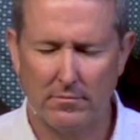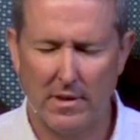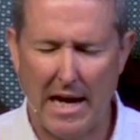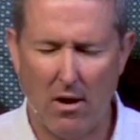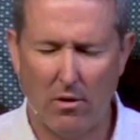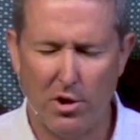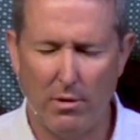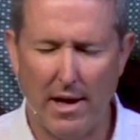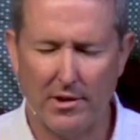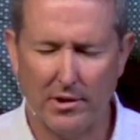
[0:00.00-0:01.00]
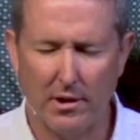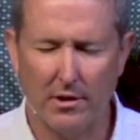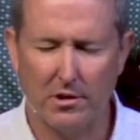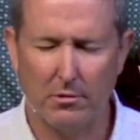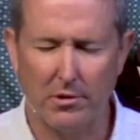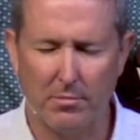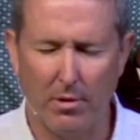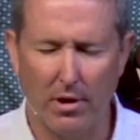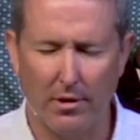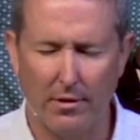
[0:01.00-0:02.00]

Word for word: How are you asking us to respond?